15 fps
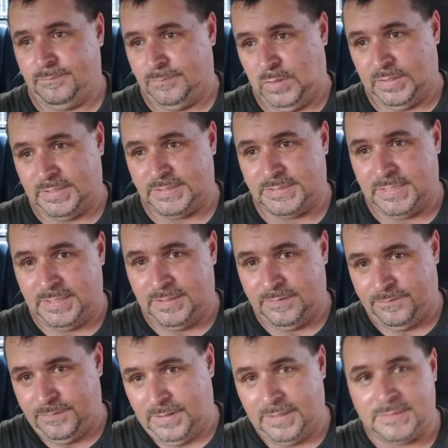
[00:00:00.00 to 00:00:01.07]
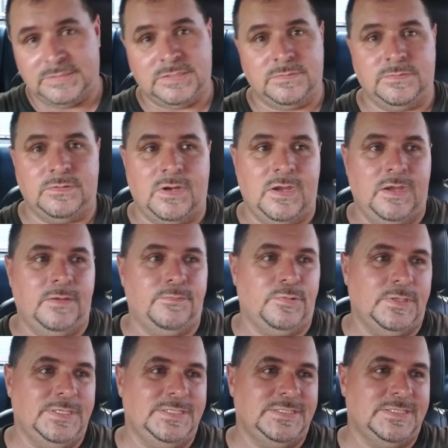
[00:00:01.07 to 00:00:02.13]
Like I said, if you hadn't subscribed,
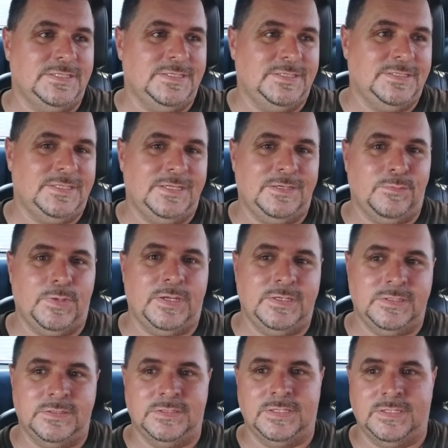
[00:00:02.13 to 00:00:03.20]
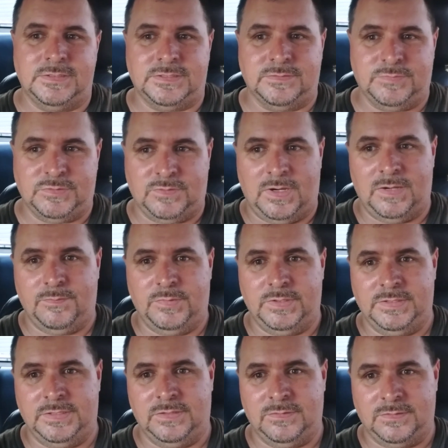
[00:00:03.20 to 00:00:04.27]
please think about hitting that subscribe
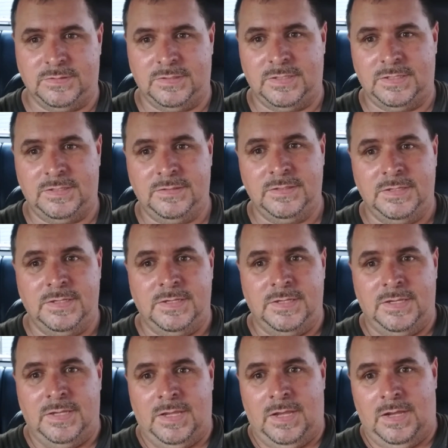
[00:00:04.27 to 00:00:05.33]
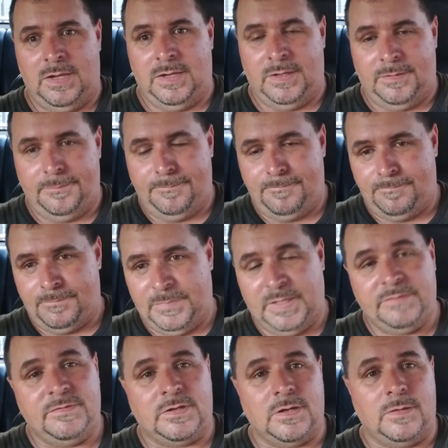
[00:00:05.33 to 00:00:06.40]
button, or
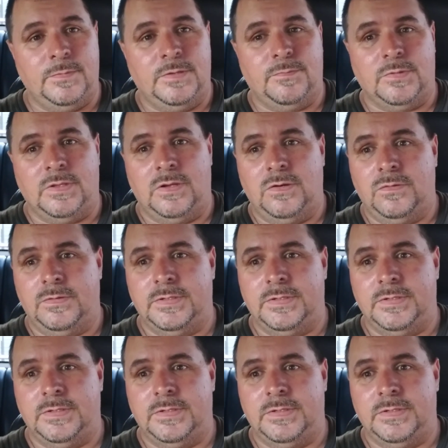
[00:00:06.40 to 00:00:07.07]
leave a comment below.